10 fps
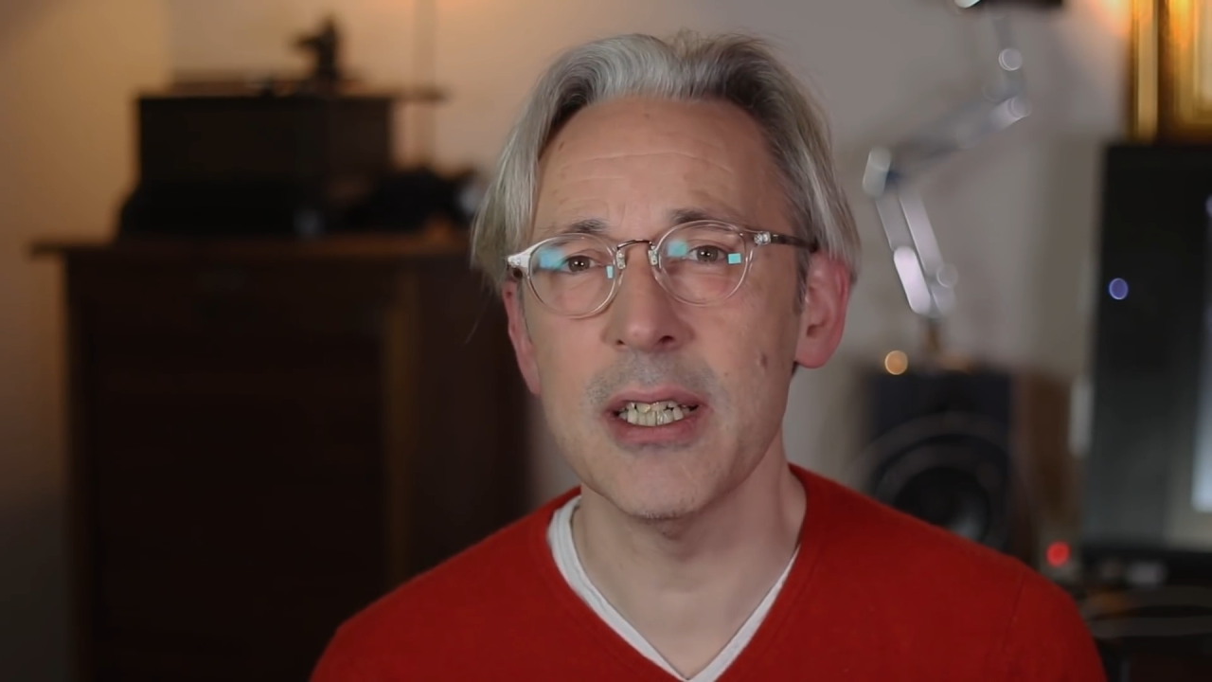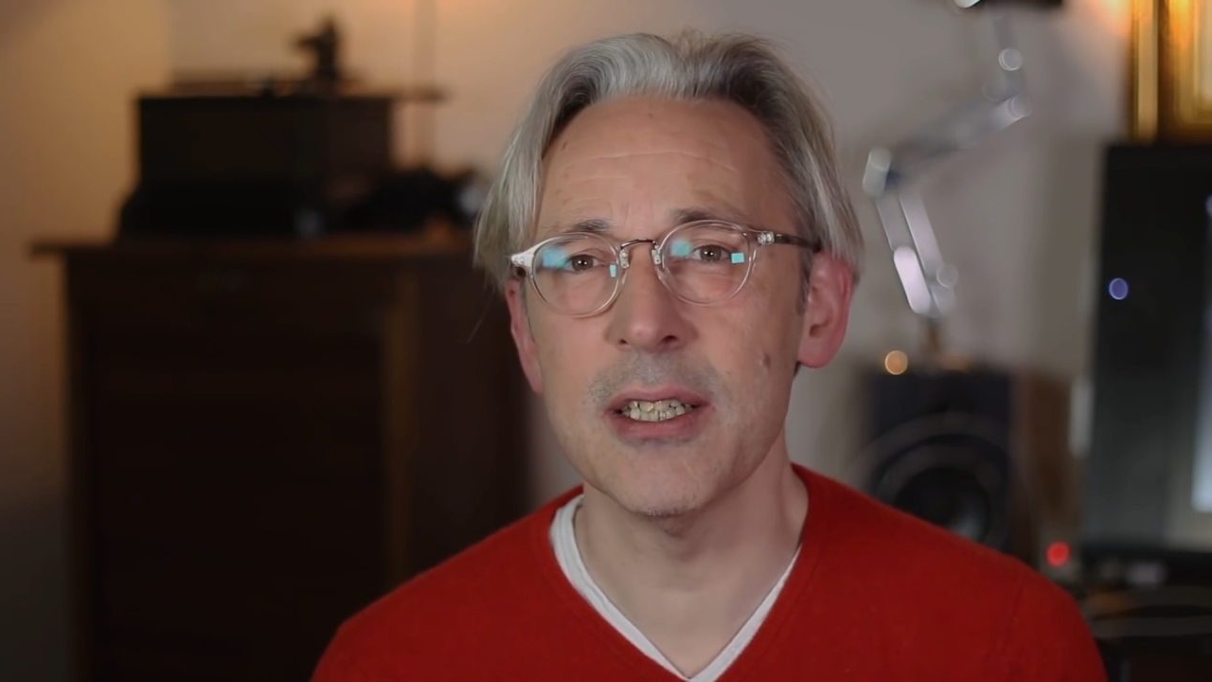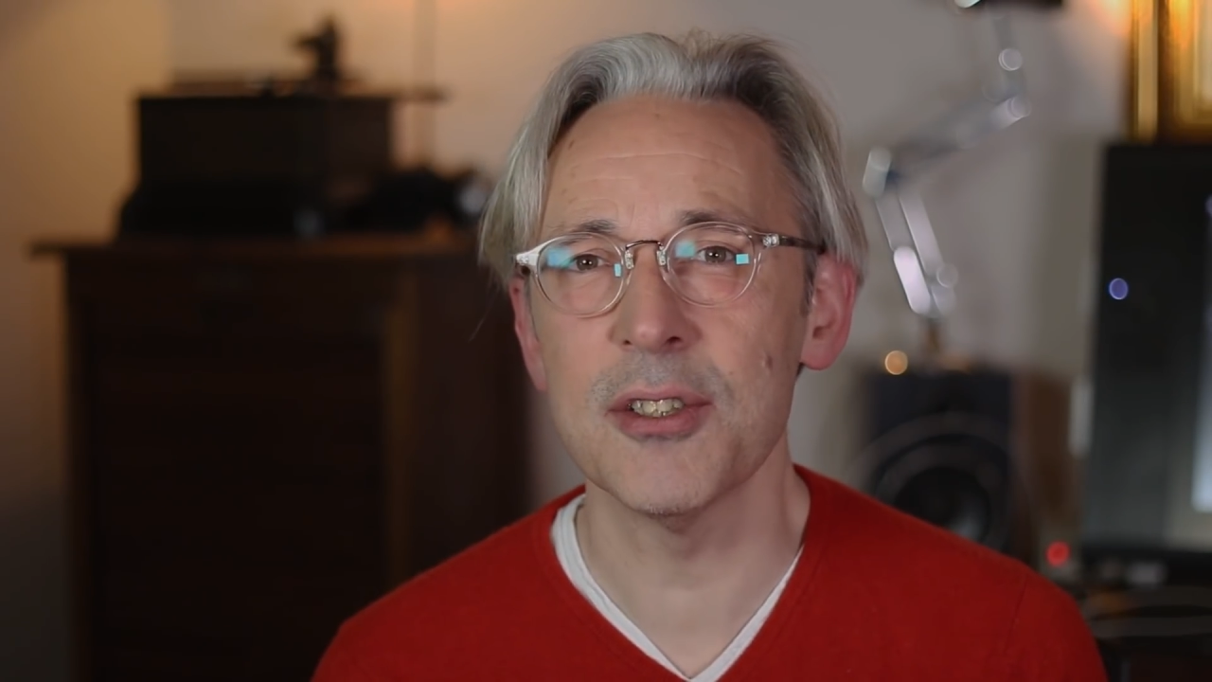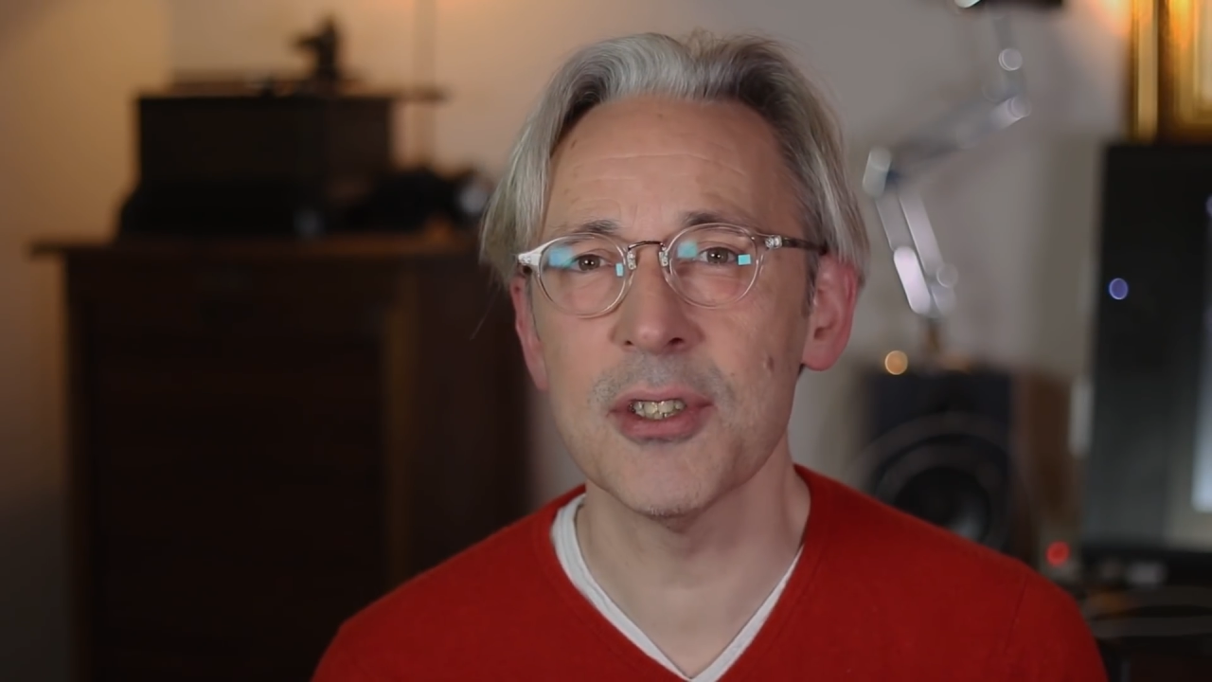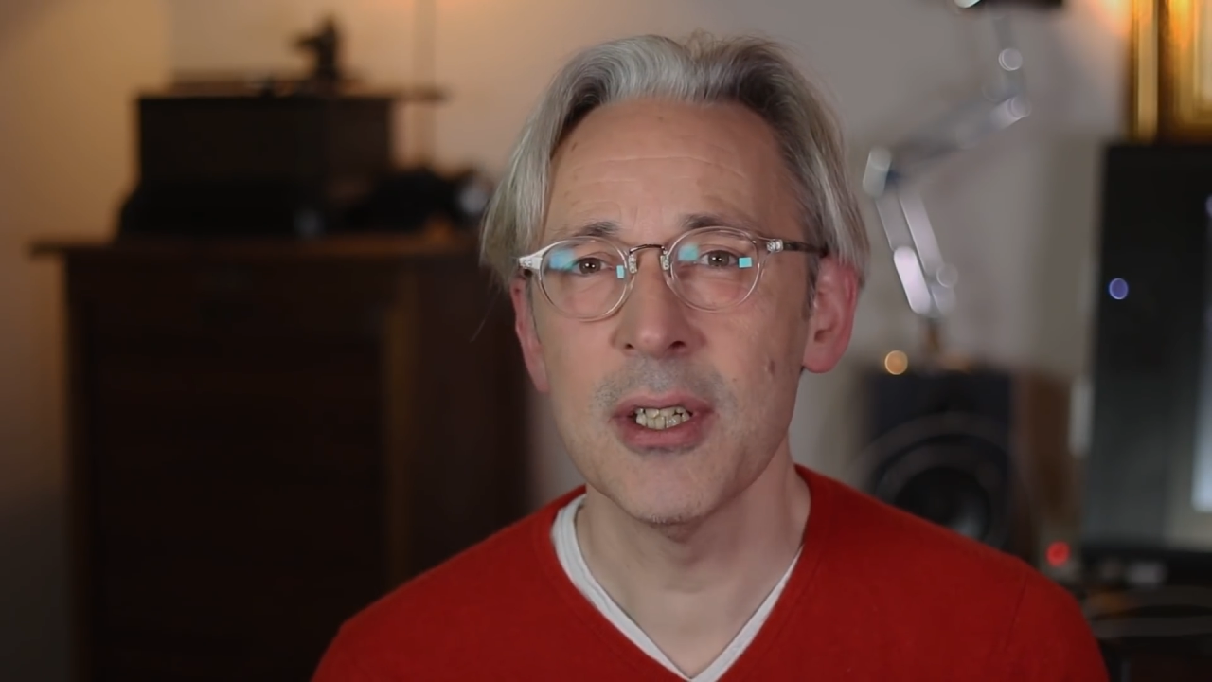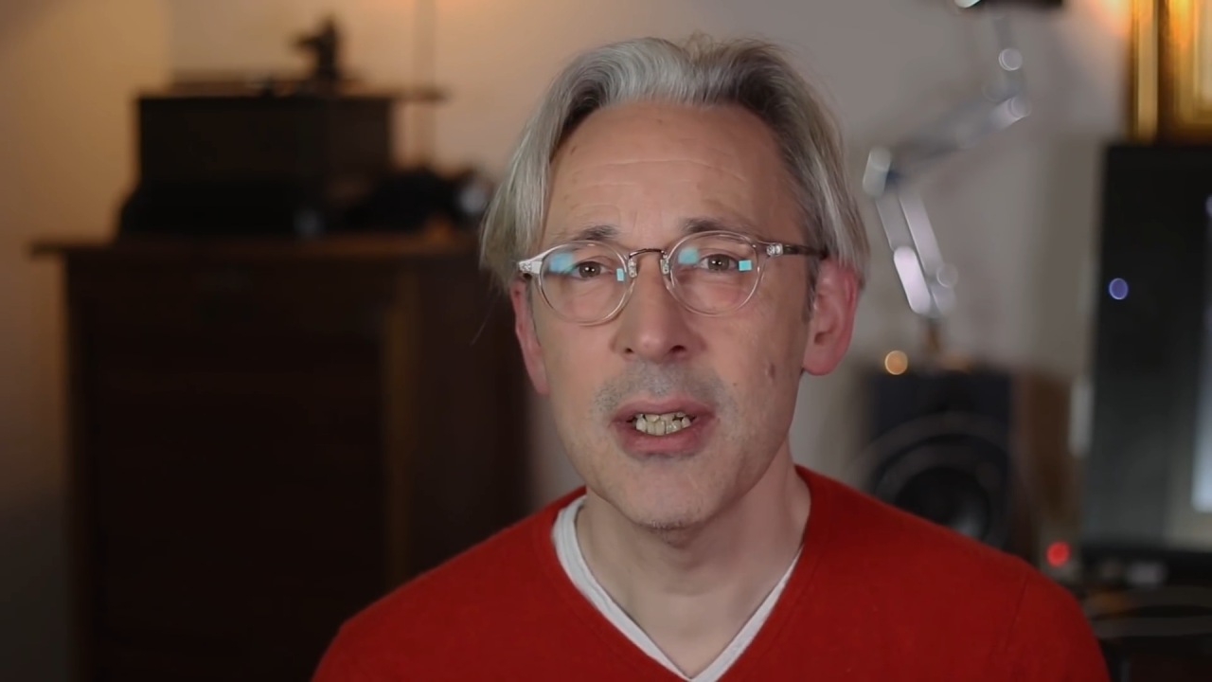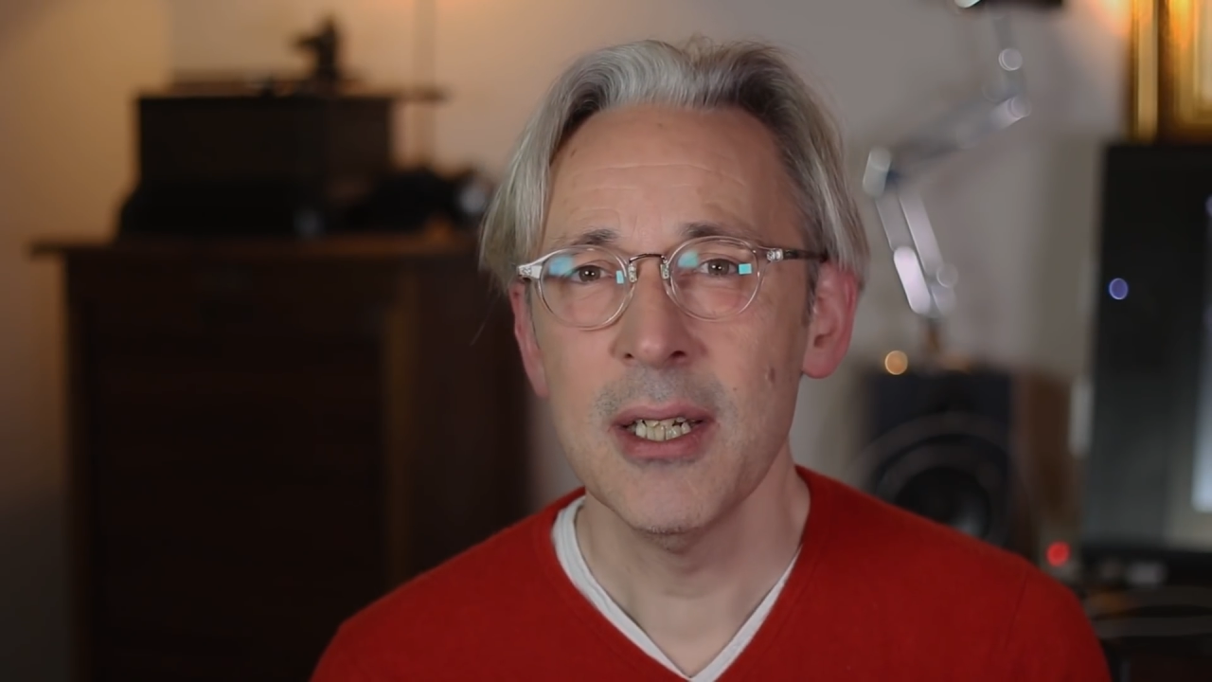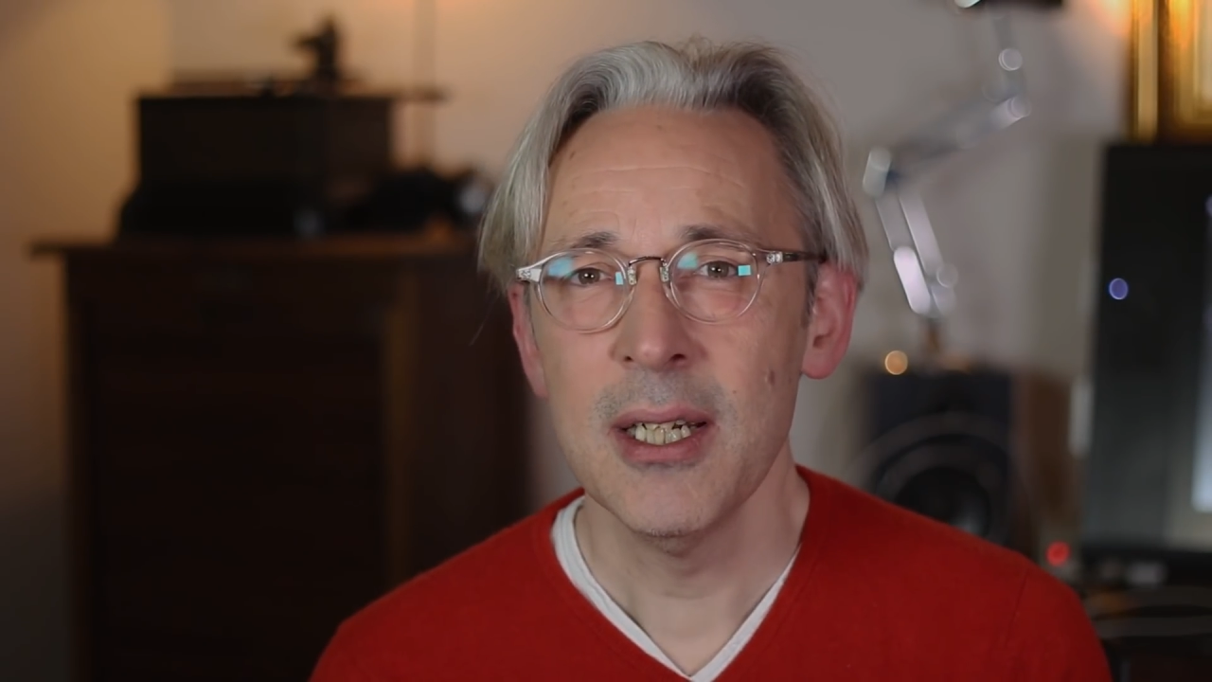is